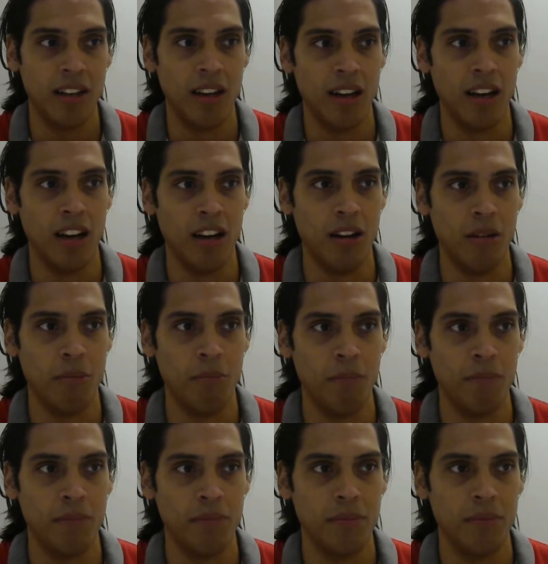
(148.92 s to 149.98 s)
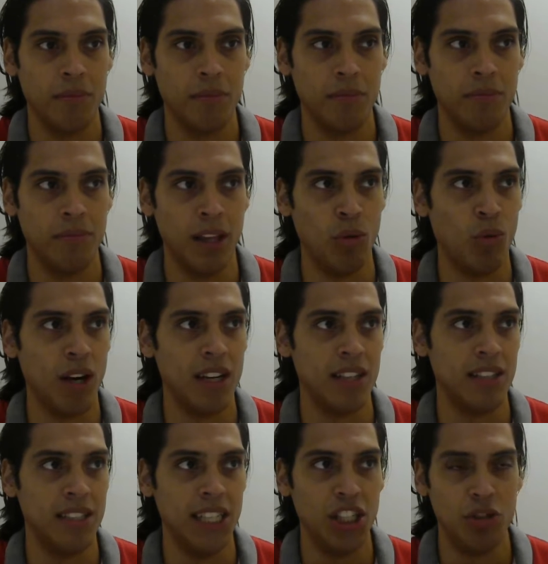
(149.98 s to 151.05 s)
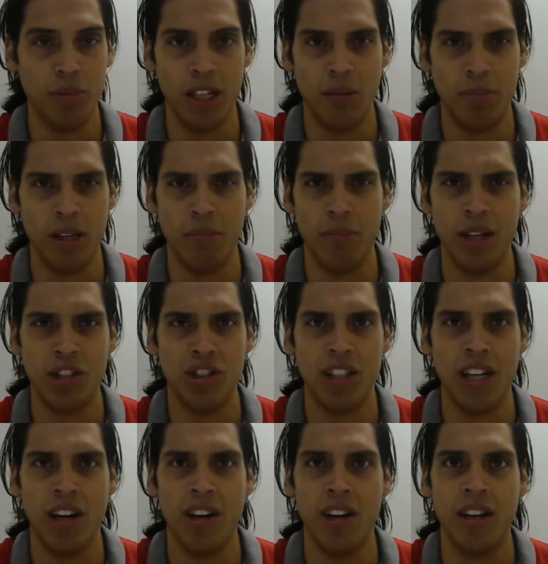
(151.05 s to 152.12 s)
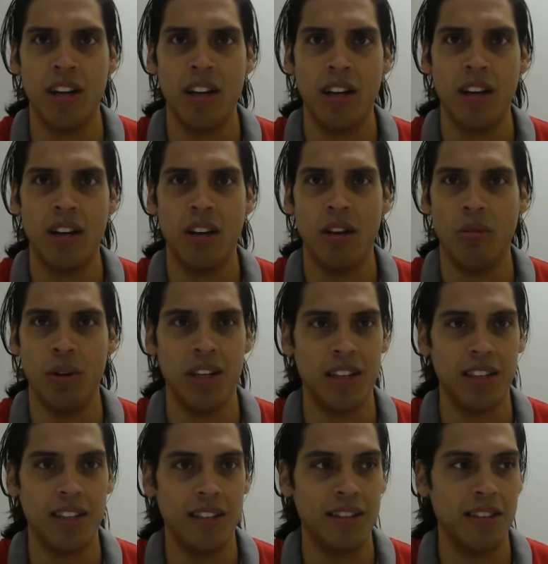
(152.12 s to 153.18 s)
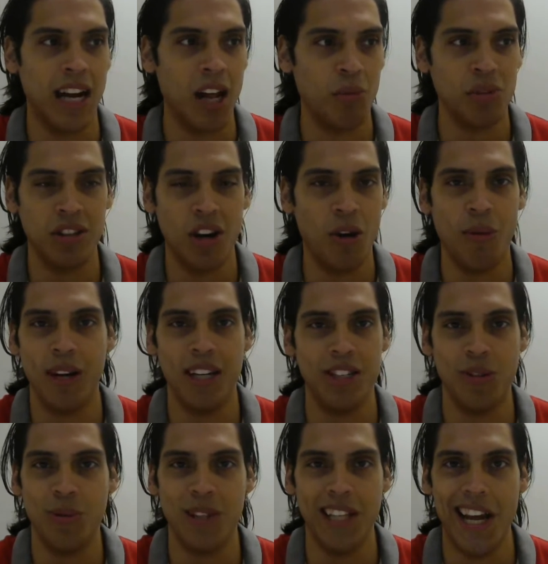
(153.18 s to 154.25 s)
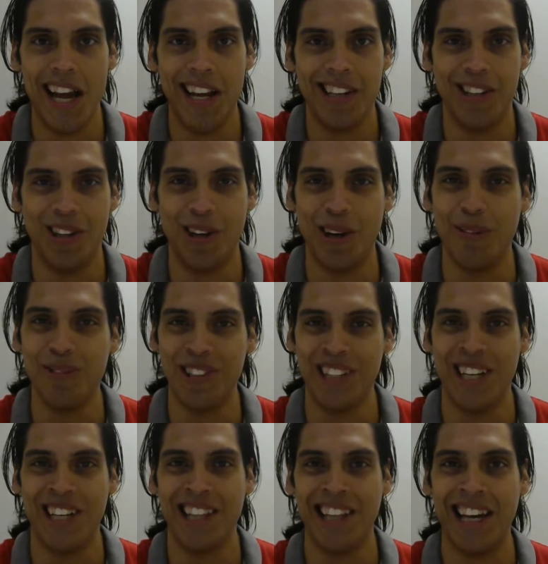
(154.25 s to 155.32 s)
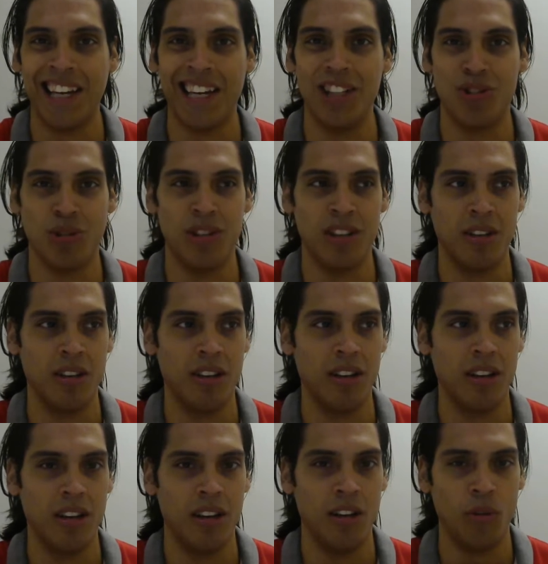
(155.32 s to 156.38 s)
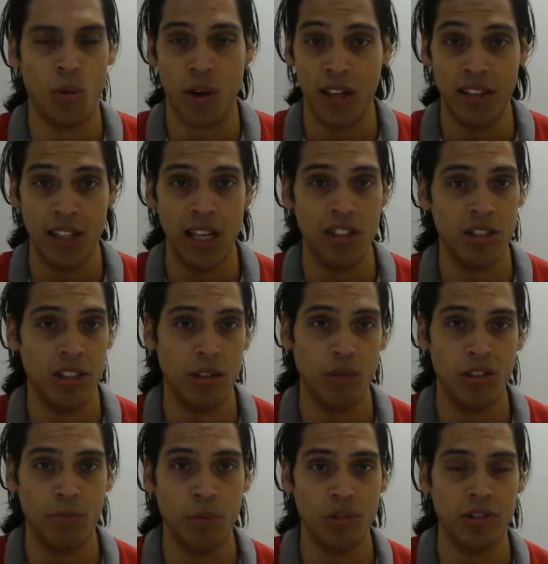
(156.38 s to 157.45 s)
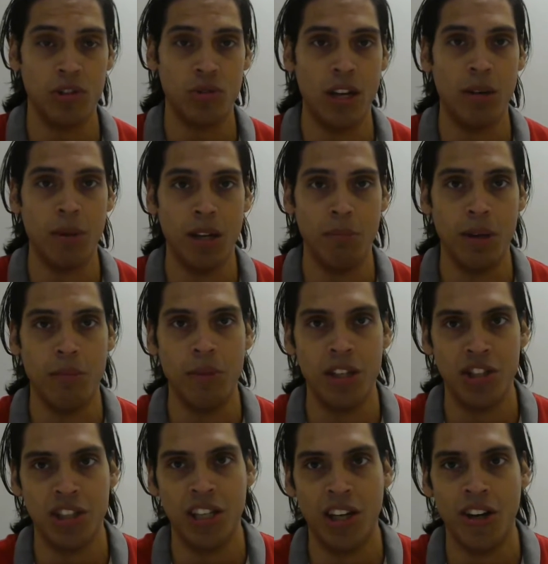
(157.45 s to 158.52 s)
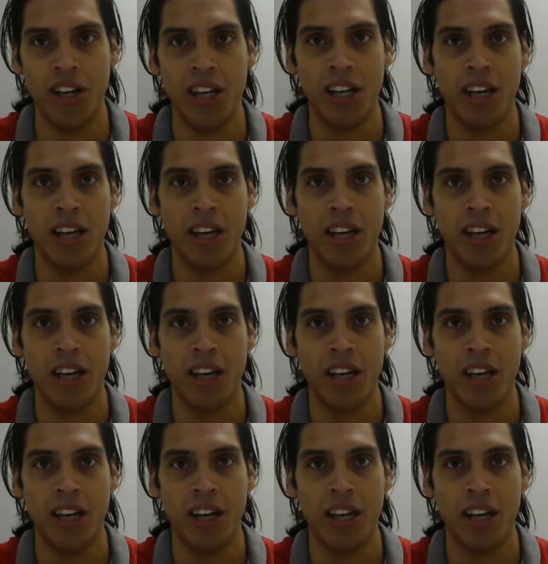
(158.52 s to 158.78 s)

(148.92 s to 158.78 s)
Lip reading: Um, they wanted to teach me to be a missionary when God was already doing that. You know what I'm saying? Like, I joined an organization that was supposed to train me to be a missionary,